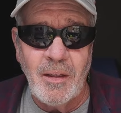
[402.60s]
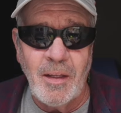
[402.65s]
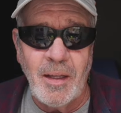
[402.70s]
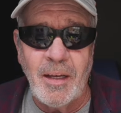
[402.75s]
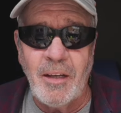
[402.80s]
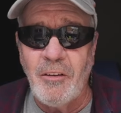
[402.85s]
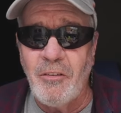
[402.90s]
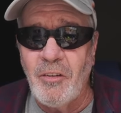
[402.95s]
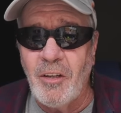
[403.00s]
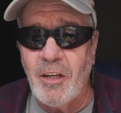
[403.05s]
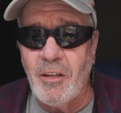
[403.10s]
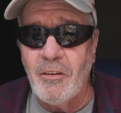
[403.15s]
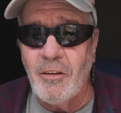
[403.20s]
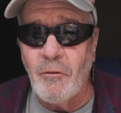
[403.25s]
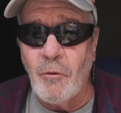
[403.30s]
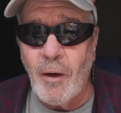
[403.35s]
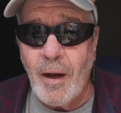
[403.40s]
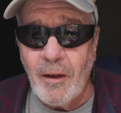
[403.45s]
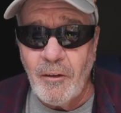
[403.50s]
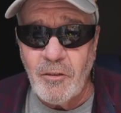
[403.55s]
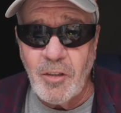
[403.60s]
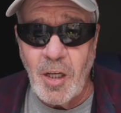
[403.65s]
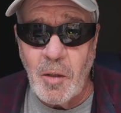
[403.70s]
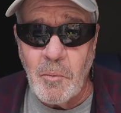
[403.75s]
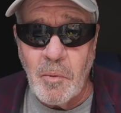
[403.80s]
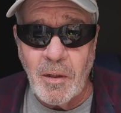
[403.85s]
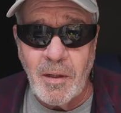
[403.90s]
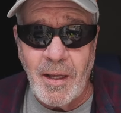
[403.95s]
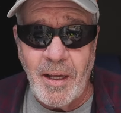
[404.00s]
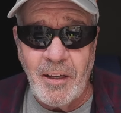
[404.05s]
like I said on the round
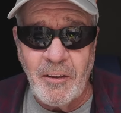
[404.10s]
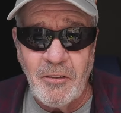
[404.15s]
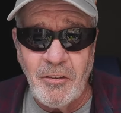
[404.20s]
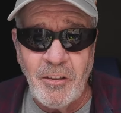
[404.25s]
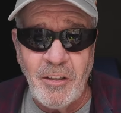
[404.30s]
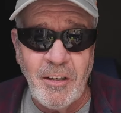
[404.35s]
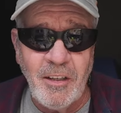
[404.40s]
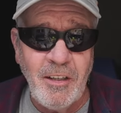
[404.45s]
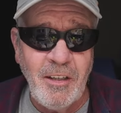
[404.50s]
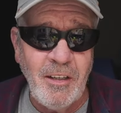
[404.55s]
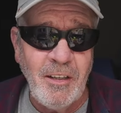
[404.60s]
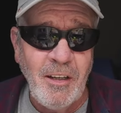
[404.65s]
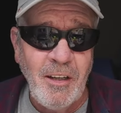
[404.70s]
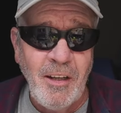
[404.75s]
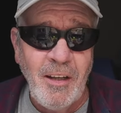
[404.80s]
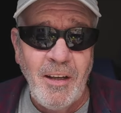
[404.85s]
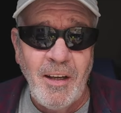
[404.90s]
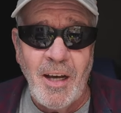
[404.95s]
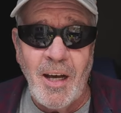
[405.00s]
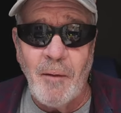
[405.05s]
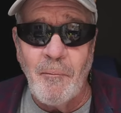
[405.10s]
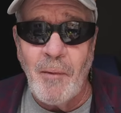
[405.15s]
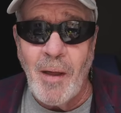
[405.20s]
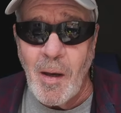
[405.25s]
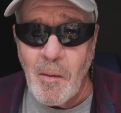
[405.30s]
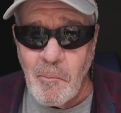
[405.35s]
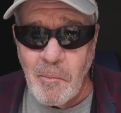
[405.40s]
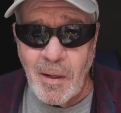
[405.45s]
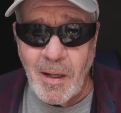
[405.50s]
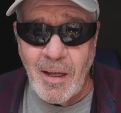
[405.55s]
table last night, I'm
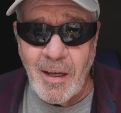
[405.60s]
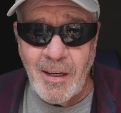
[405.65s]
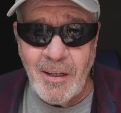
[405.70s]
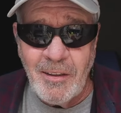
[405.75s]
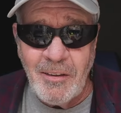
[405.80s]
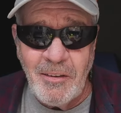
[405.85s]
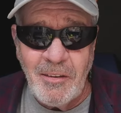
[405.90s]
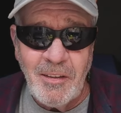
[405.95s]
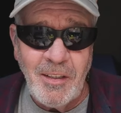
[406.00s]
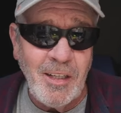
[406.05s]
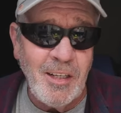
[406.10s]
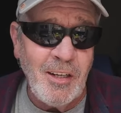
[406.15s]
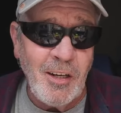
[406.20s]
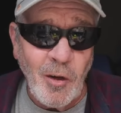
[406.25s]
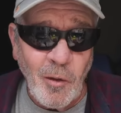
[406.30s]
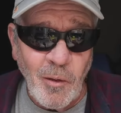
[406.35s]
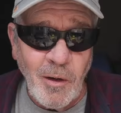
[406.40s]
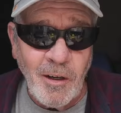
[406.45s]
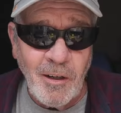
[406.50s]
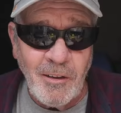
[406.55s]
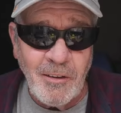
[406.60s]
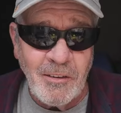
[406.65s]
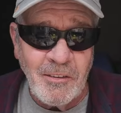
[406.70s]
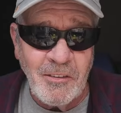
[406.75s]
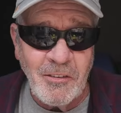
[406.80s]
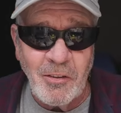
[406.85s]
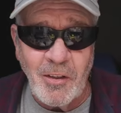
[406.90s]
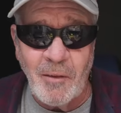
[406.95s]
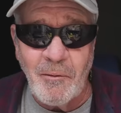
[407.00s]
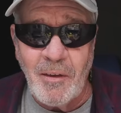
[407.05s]
not blind and it don't hurt,
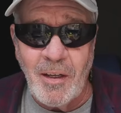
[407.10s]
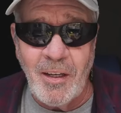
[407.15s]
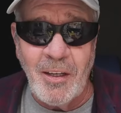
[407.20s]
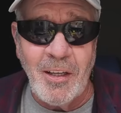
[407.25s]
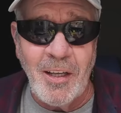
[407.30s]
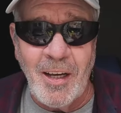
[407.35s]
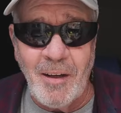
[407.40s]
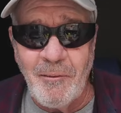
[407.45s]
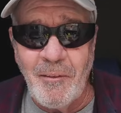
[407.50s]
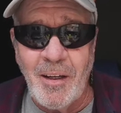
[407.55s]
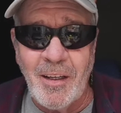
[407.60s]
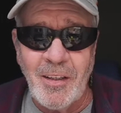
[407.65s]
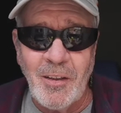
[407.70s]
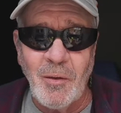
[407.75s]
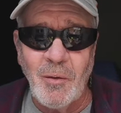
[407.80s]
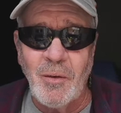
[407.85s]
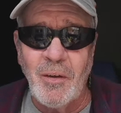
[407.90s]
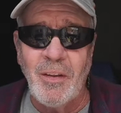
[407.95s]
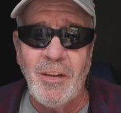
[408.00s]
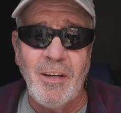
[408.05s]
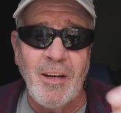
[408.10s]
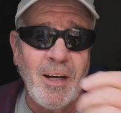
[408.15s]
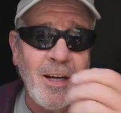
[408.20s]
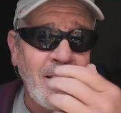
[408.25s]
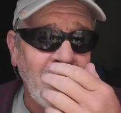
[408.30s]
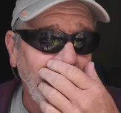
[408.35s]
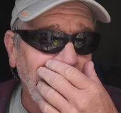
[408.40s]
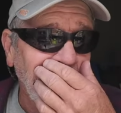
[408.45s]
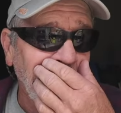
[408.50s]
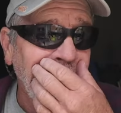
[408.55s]
so I'm not going to the
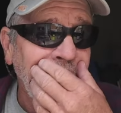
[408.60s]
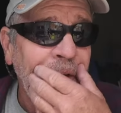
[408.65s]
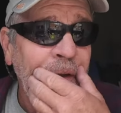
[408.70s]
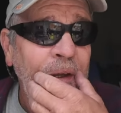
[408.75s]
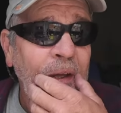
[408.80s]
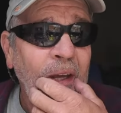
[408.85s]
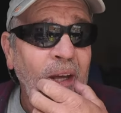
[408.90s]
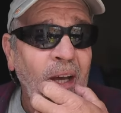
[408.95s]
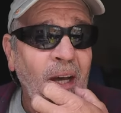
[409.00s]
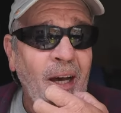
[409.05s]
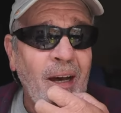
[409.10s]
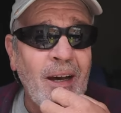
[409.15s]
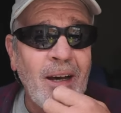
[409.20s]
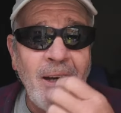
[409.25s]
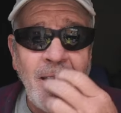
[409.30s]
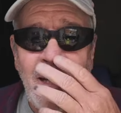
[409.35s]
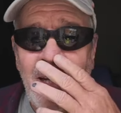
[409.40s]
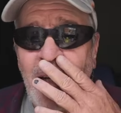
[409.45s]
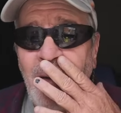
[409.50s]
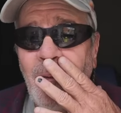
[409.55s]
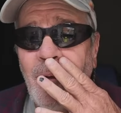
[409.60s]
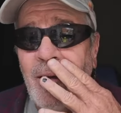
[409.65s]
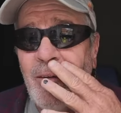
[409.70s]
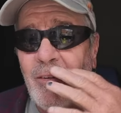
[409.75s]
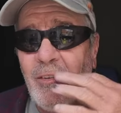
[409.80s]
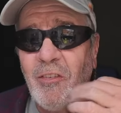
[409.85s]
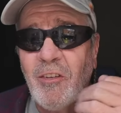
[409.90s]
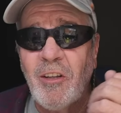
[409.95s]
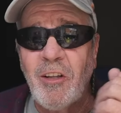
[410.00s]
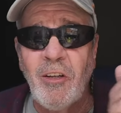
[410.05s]
doctor. Anyways,
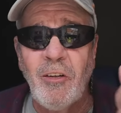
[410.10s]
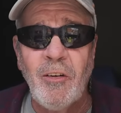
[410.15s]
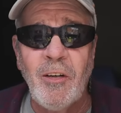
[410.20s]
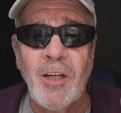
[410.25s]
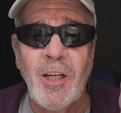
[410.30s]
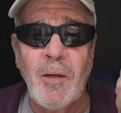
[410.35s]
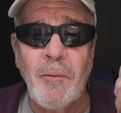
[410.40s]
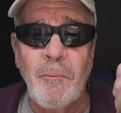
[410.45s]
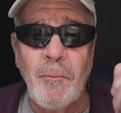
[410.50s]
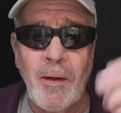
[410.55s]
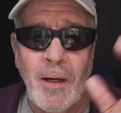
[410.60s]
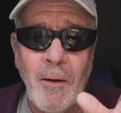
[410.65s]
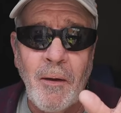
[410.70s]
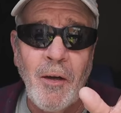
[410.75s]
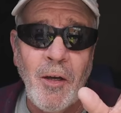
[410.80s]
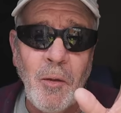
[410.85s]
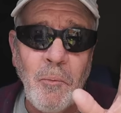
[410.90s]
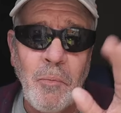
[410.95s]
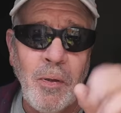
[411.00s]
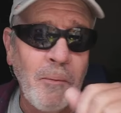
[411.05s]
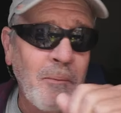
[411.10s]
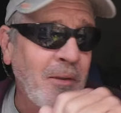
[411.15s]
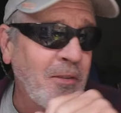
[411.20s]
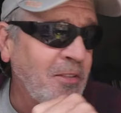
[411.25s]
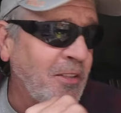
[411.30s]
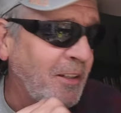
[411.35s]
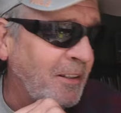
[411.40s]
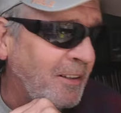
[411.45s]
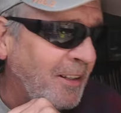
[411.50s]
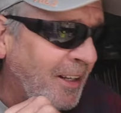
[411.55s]
it's clearing up, but I'll go ahead and put my
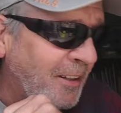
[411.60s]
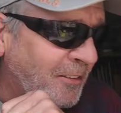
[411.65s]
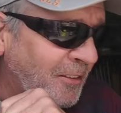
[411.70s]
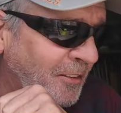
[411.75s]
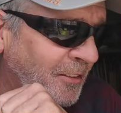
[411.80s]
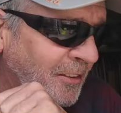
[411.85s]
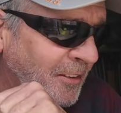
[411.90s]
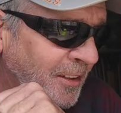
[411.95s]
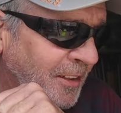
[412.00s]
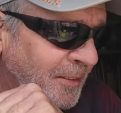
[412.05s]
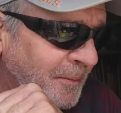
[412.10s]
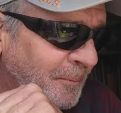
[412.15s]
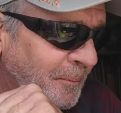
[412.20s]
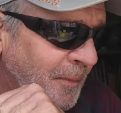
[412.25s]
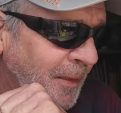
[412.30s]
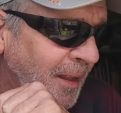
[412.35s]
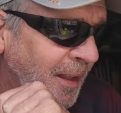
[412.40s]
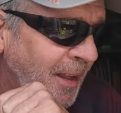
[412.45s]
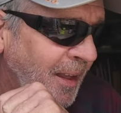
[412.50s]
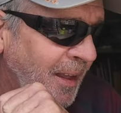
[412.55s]
sunglasses on.